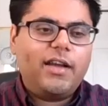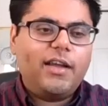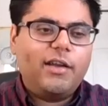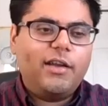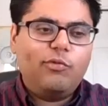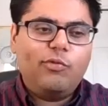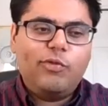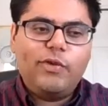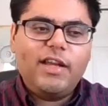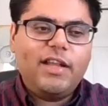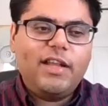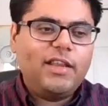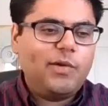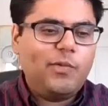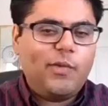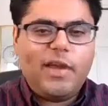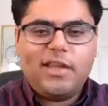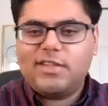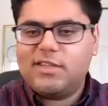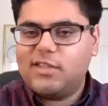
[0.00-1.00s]
can really
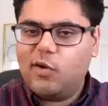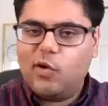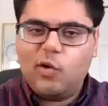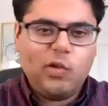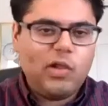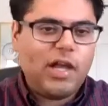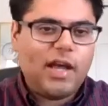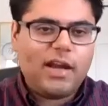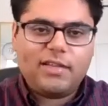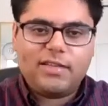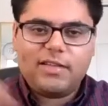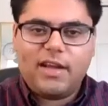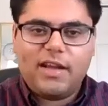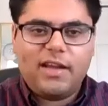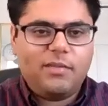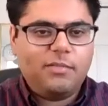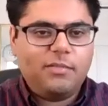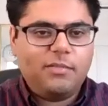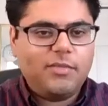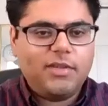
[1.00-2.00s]
waste a whole lot of
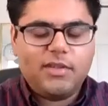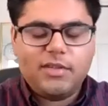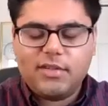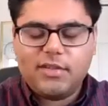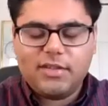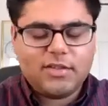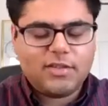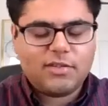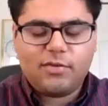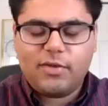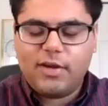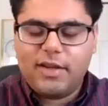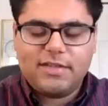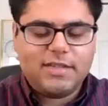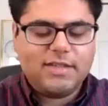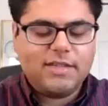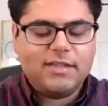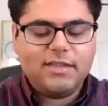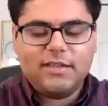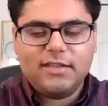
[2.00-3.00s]
time. It's
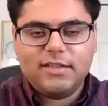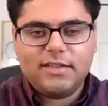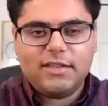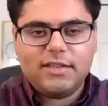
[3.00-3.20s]
crazy.